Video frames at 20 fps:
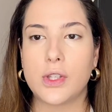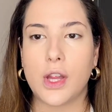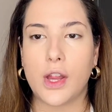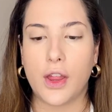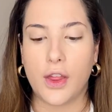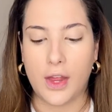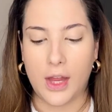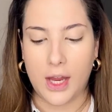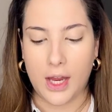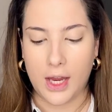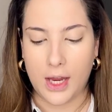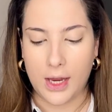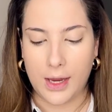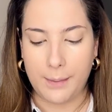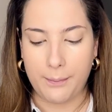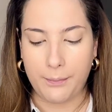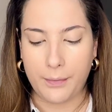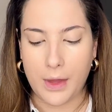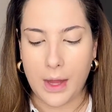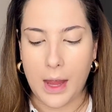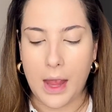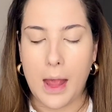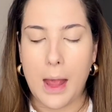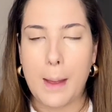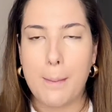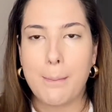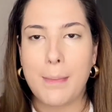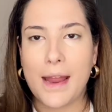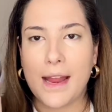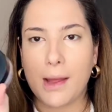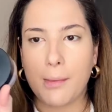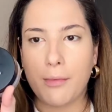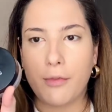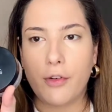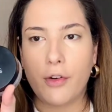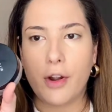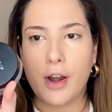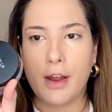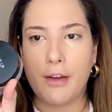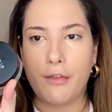the Makeup
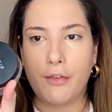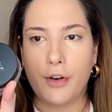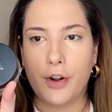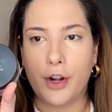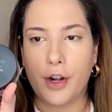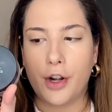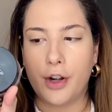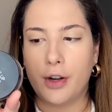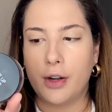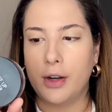Forever